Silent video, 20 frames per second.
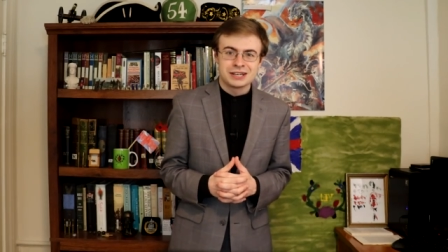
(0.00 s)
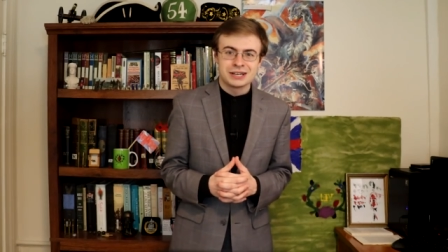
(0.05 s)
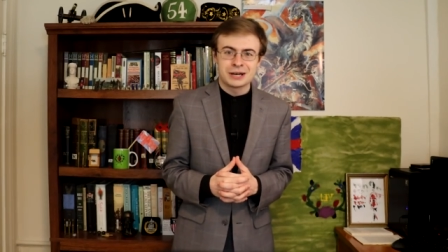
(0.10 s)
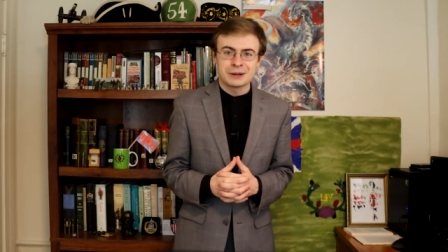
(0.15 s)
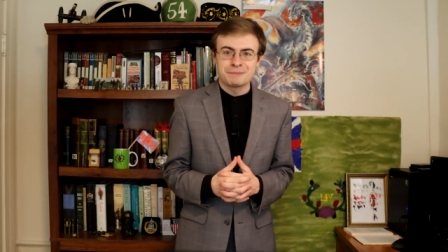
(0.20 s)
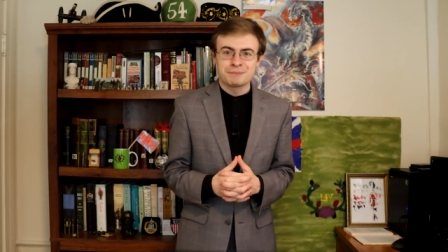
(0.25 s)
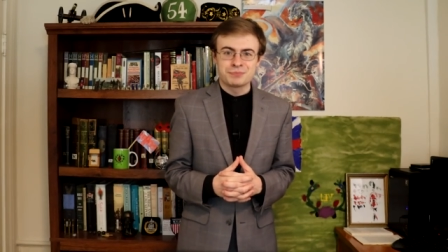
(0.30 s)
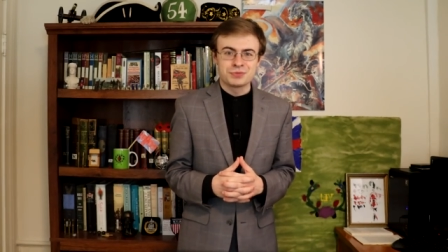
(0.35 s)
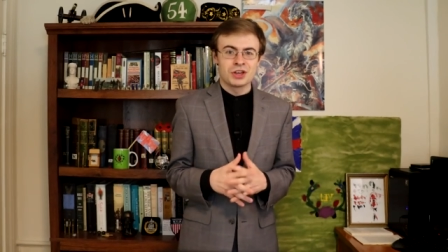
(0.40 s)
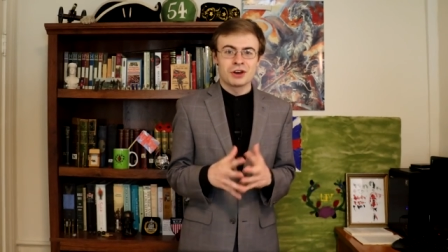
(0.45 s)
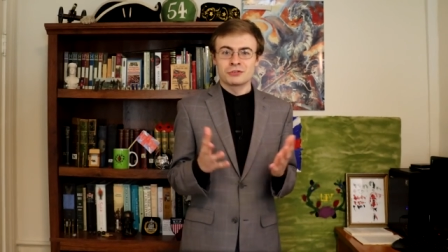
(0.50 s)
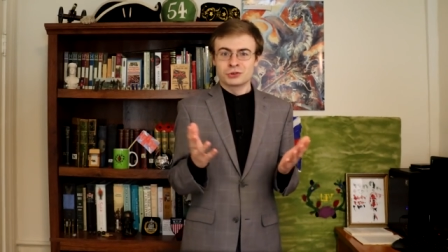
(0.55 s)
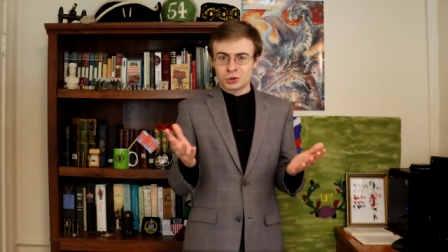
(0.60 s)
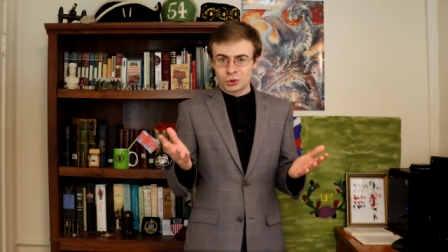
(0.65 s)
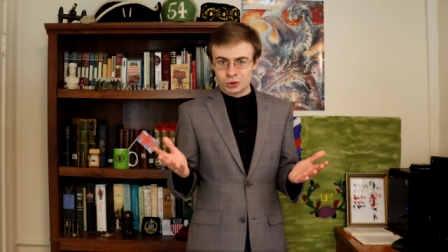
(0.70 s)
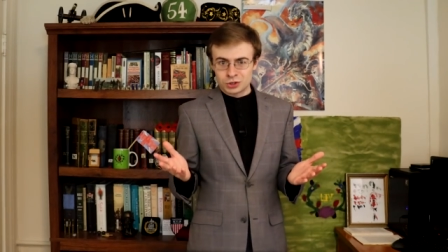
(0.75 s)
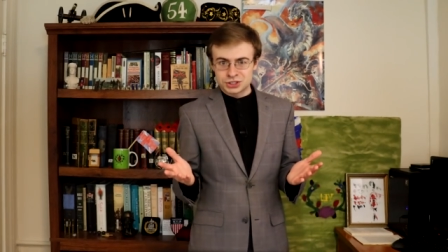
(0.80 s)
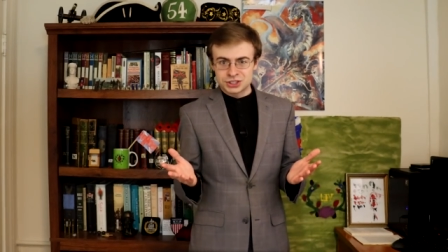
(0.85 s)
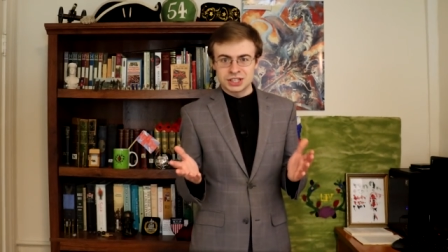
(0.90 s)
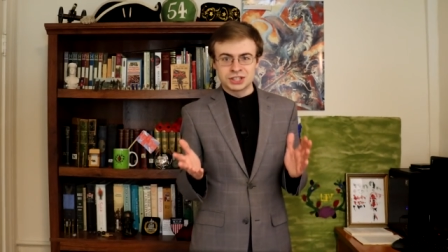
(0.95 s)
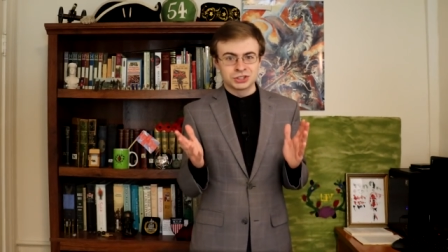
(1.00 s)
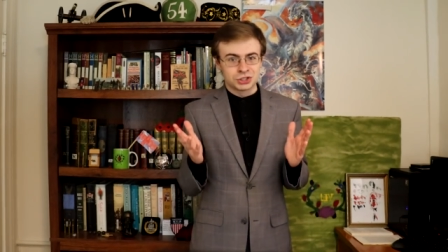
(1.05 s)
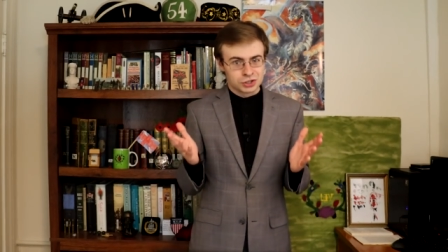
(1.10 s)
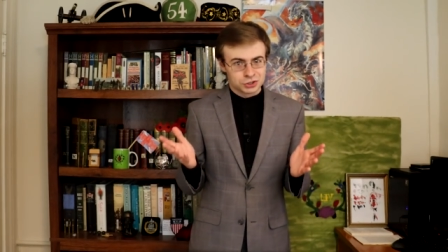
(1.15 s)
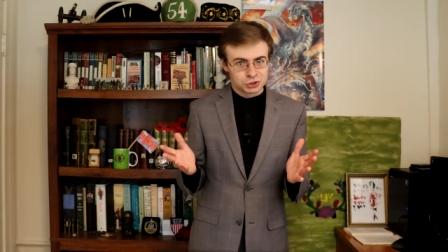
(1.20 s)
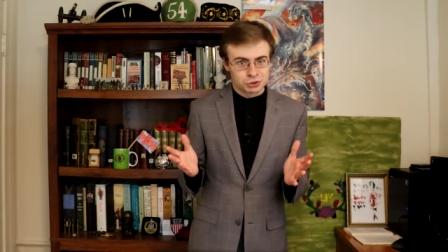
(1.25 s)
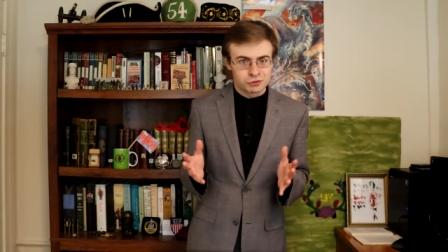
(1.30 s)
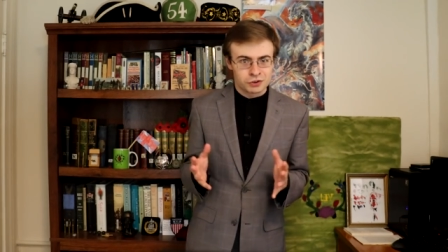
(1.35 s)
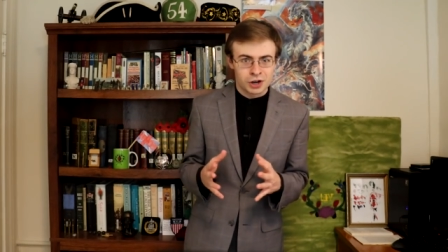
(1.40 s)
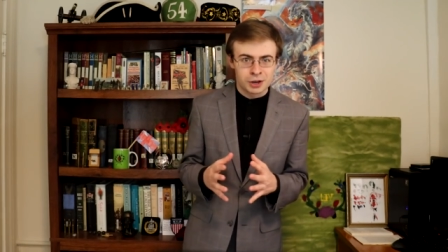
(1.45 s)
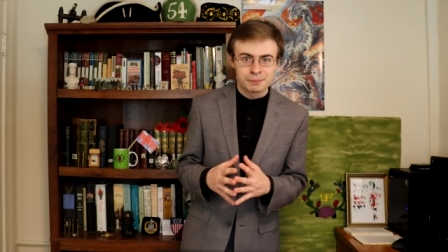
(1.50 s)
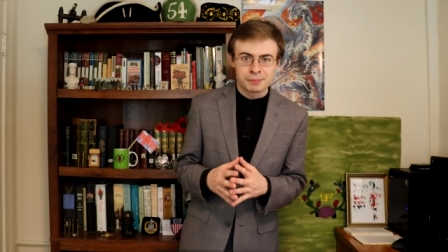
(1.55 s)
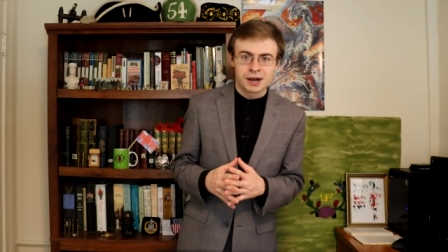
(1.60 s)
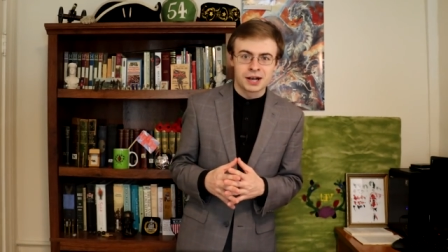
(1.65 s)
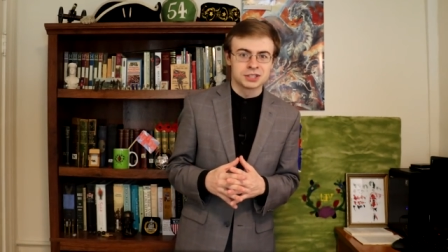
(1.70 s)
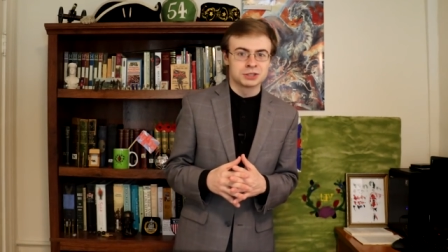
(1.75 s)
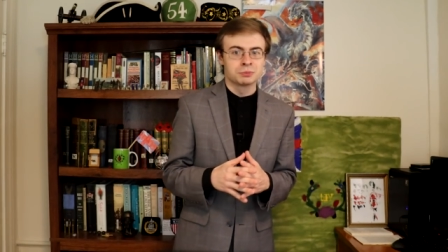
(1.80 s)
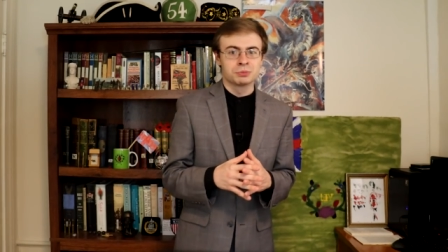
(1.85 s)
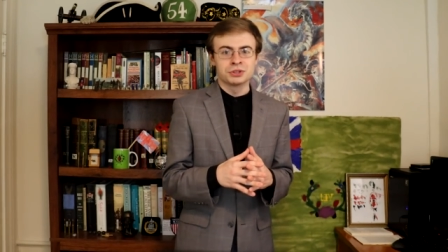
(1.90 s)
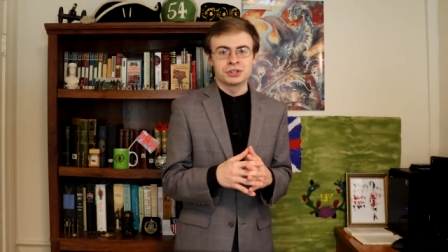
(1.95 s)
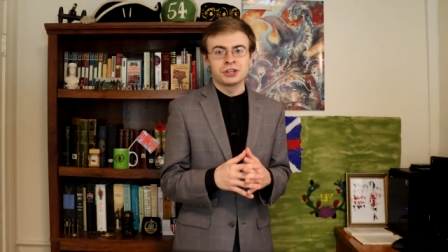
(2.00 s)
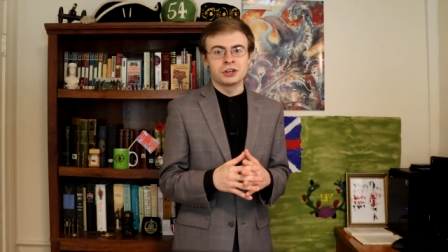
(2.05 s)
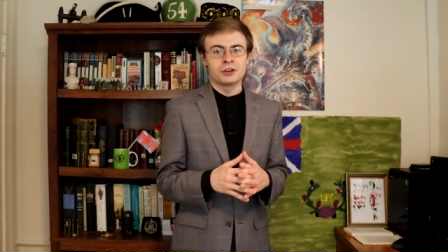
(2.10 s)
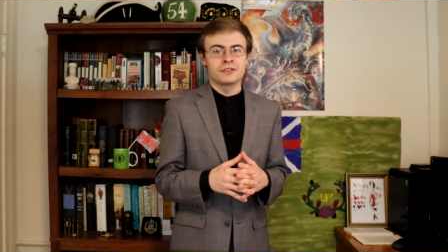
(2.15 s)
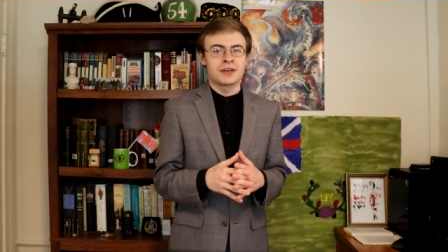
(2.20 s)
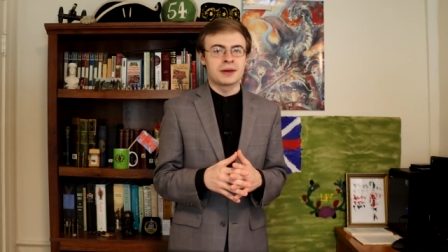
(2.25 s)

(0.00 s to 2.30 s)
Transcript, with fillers: Uh, of course, it's also very possible here